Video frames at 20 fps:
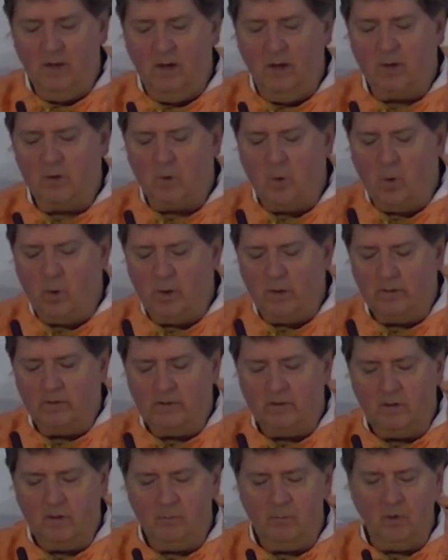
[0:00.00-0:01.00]
According
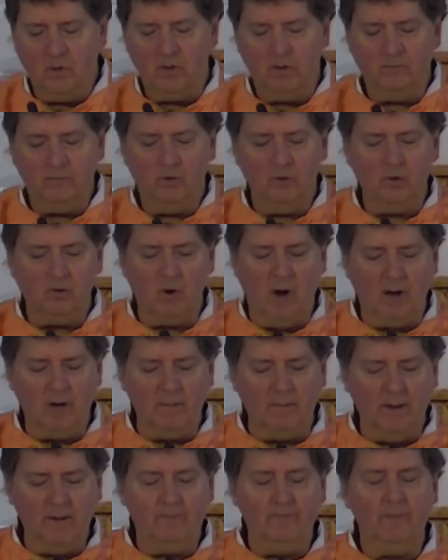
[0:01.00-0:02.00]
to the book of
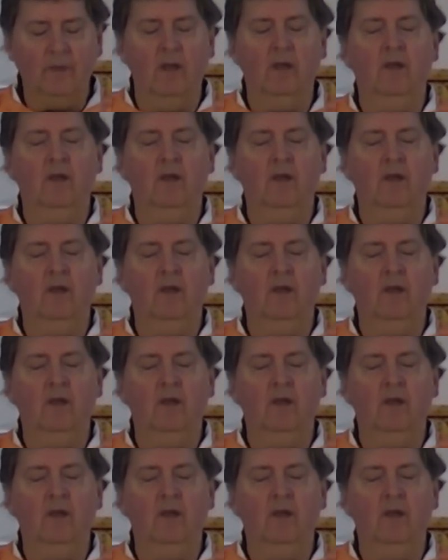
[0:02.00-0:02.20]
Deuteronomy,